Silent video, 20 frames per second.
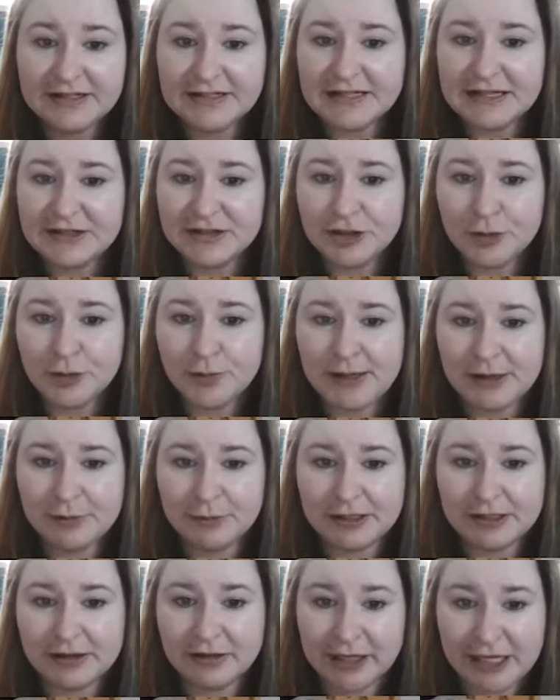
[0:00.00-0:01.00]
Then it says
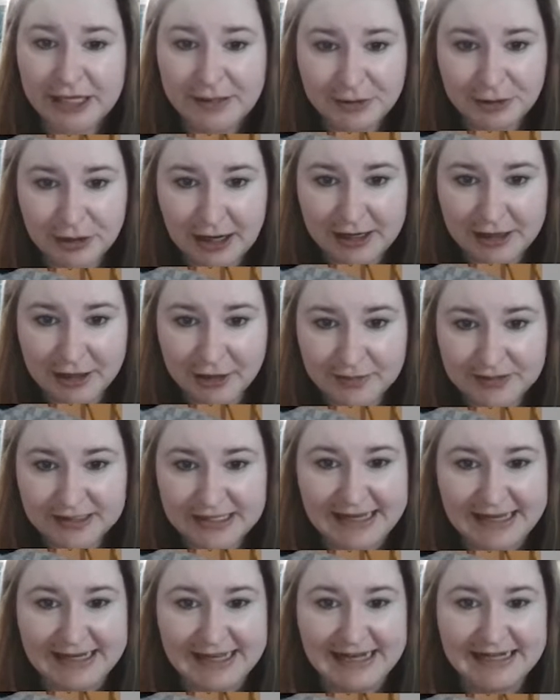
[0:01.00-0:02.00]
you may reclaim your
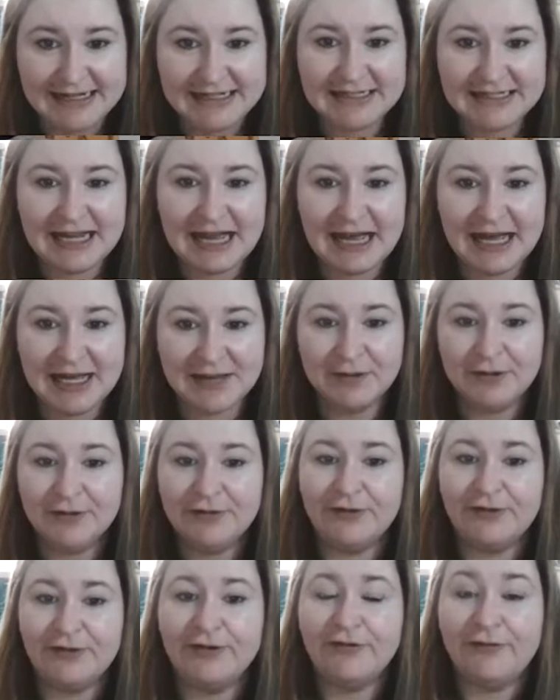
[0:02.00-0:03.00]
items at any
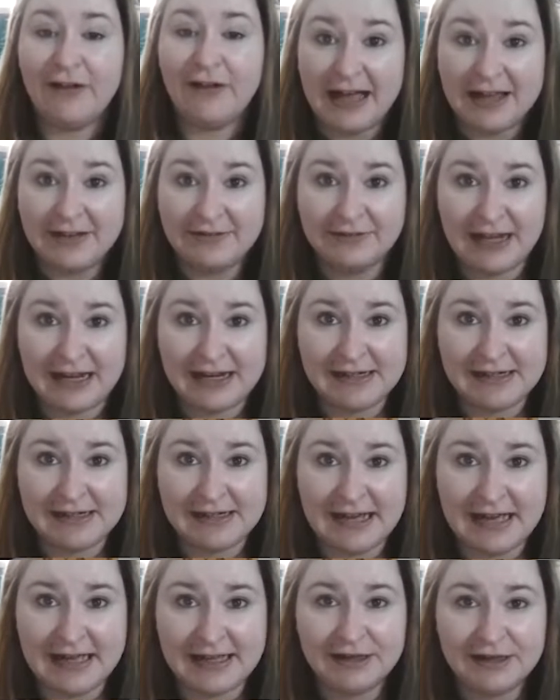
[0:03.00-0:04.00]
time for
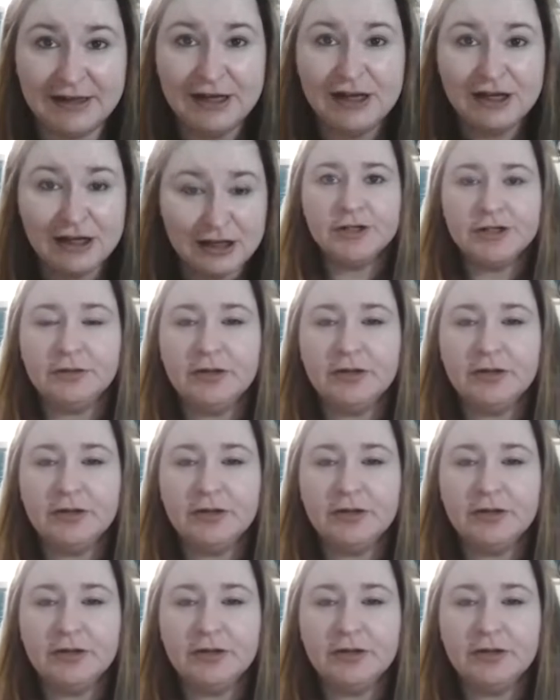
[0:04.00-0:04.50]
$5.99.